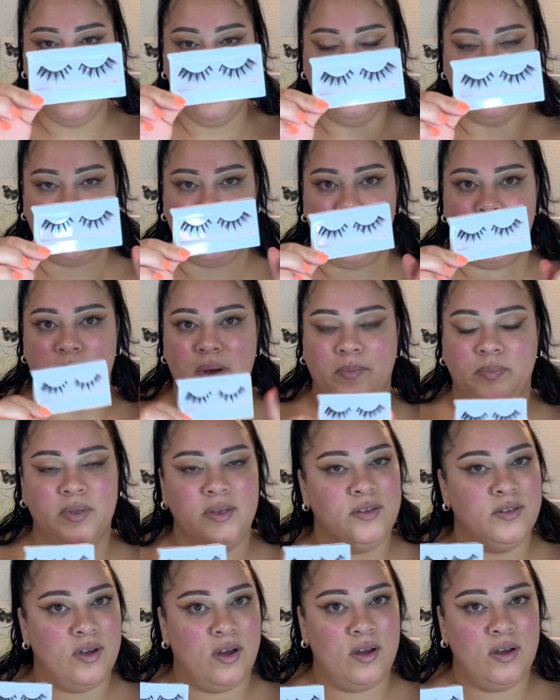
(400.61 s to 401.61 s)
So I'm gonna pop
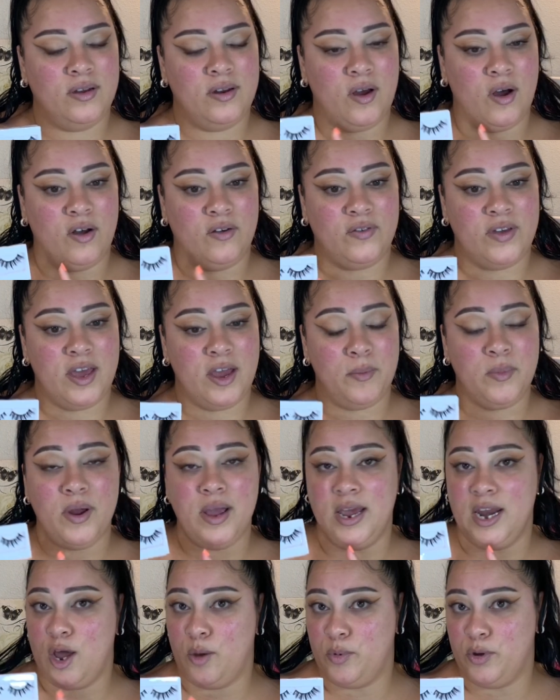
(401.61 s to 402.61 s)
these on off camera,
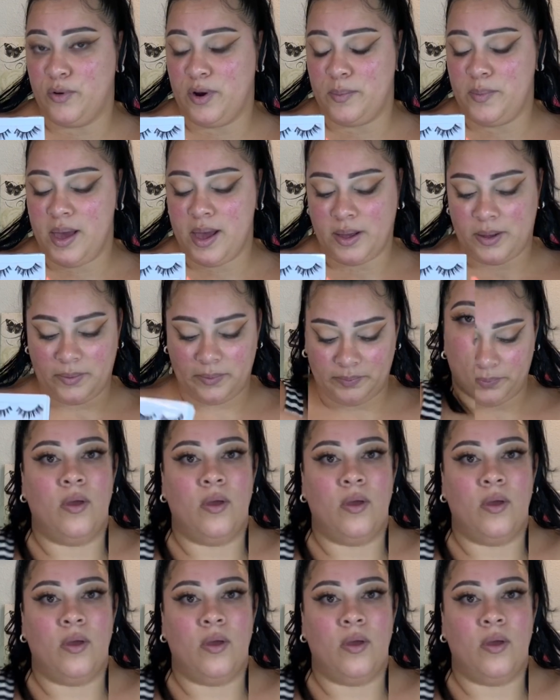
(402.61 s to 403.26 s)
and I'll be right back.